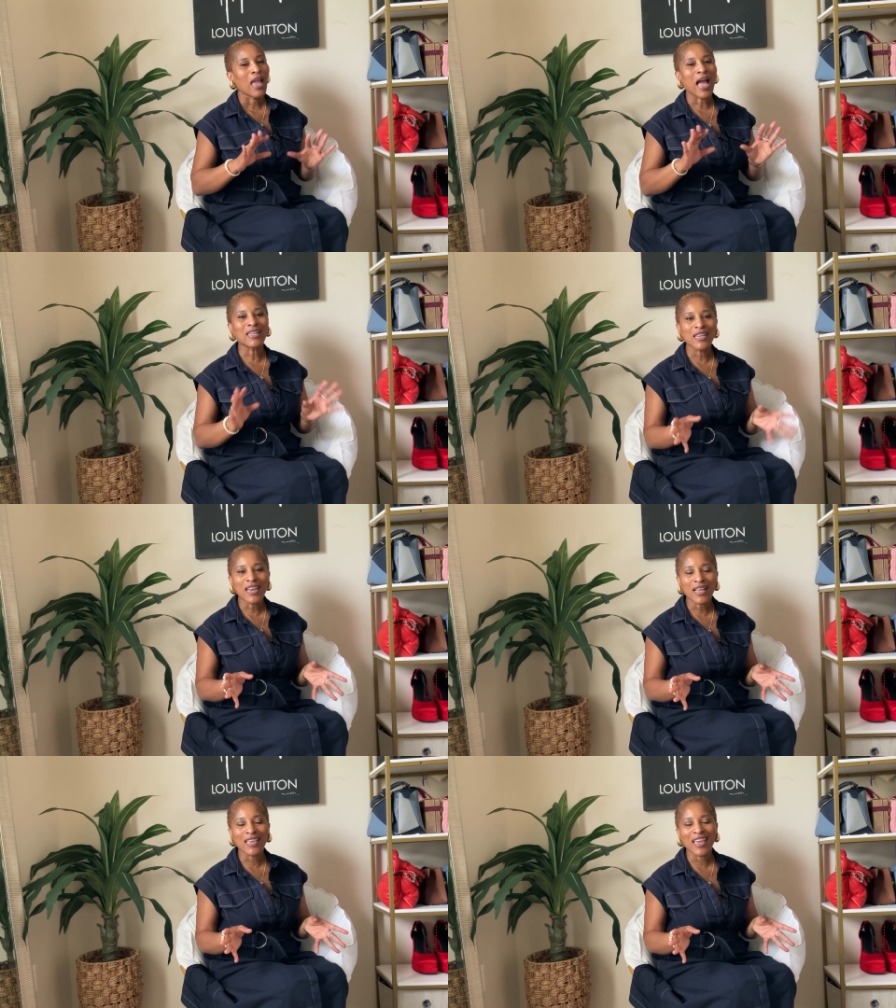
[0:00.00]
I did
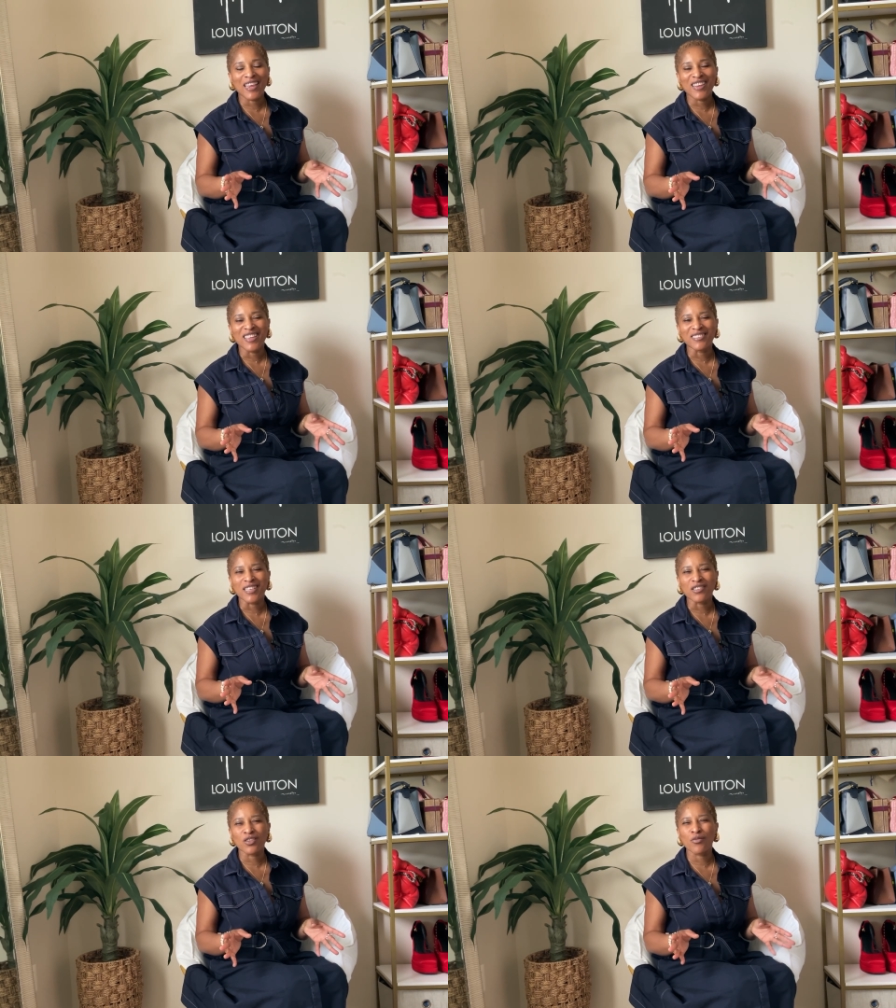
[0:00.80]
not get any
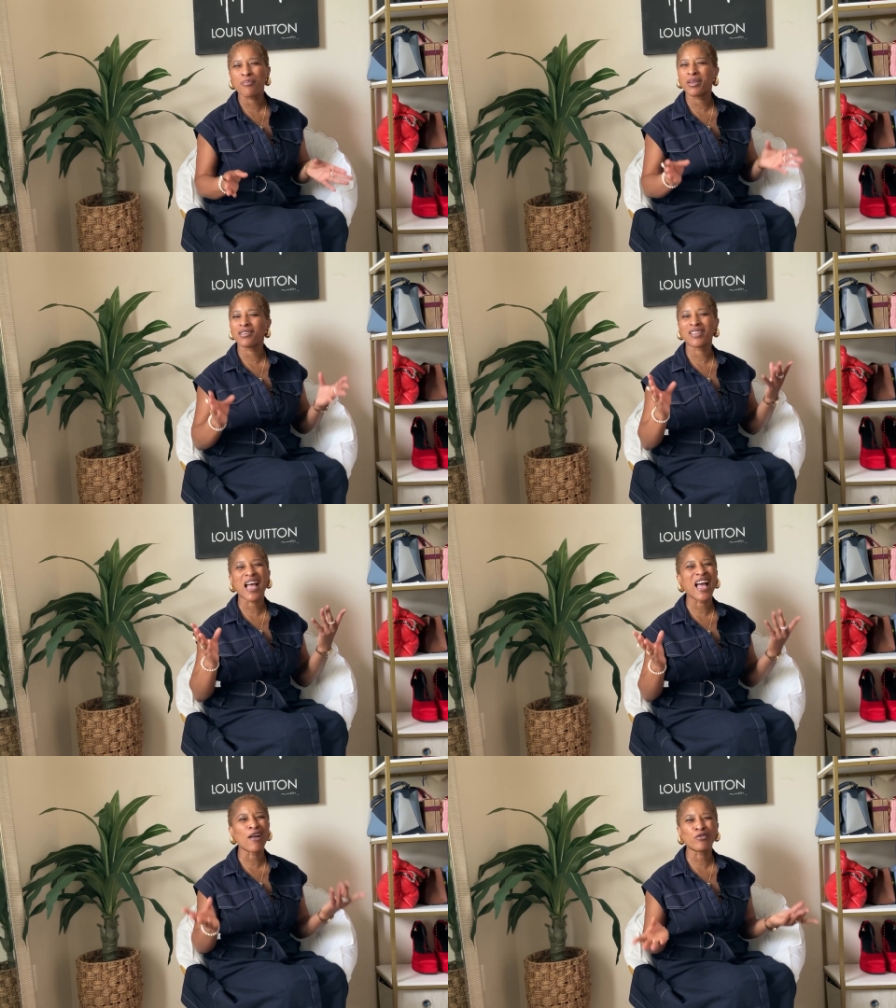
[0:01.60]
accessory because
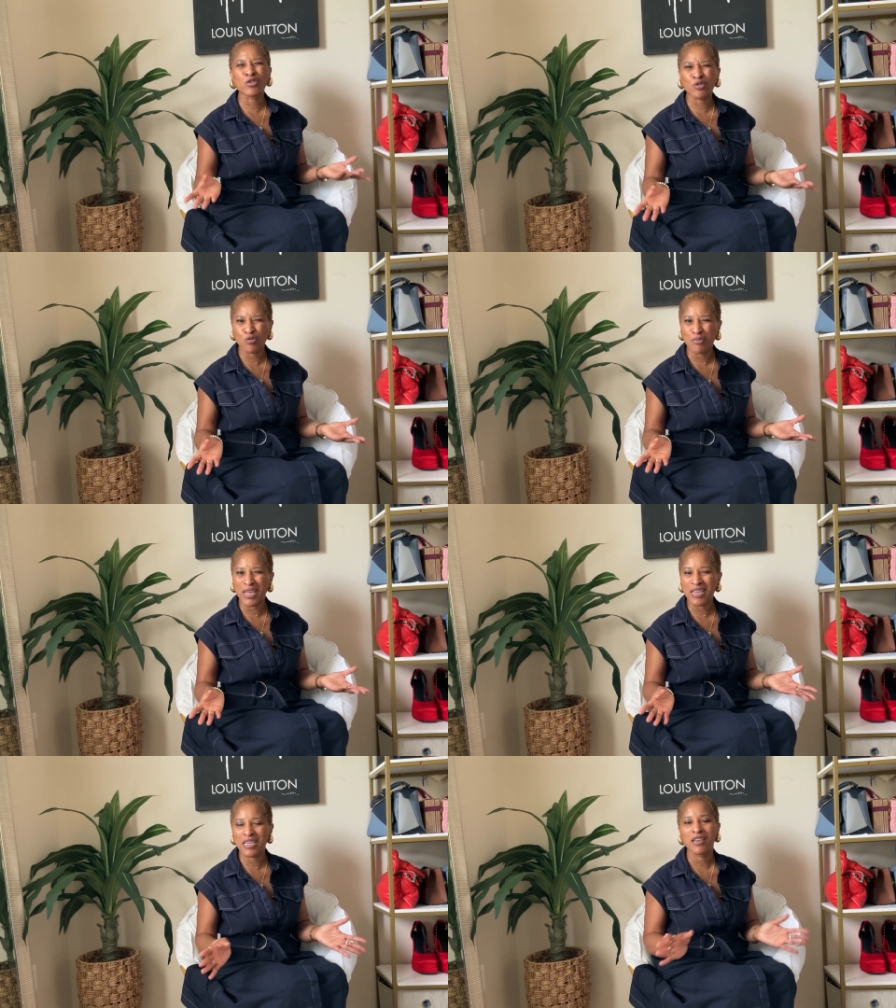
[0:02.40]
I have too
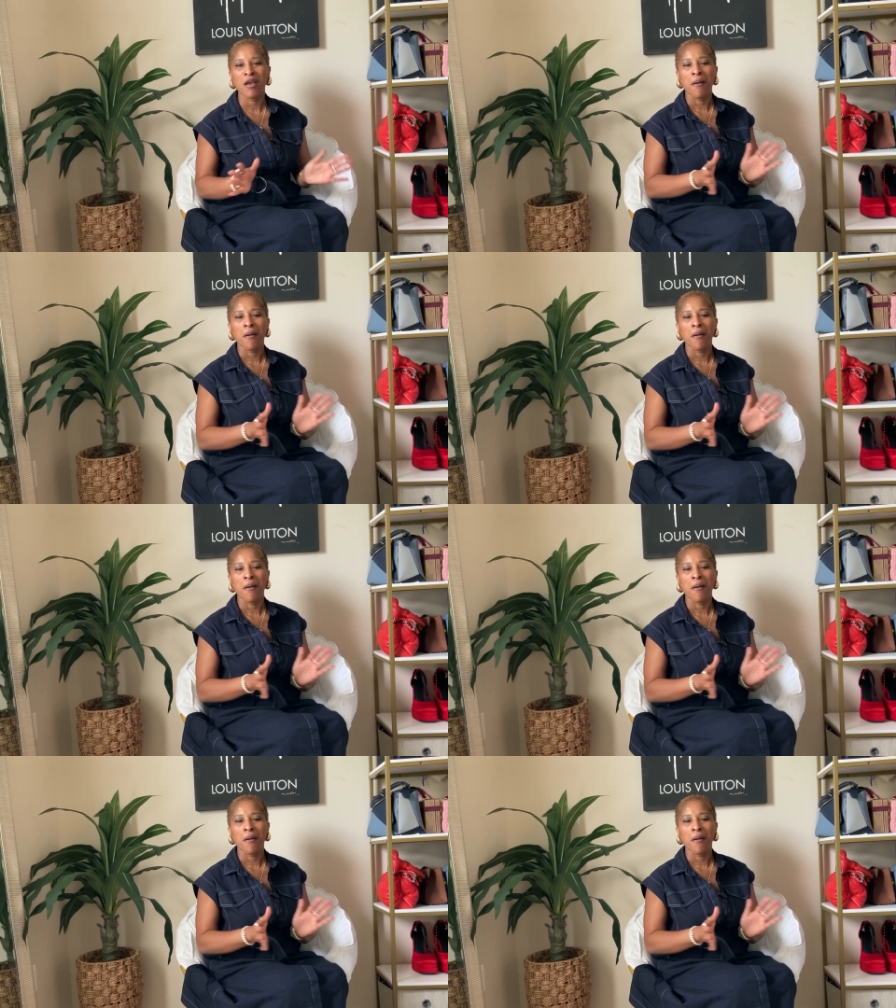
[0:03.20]
many.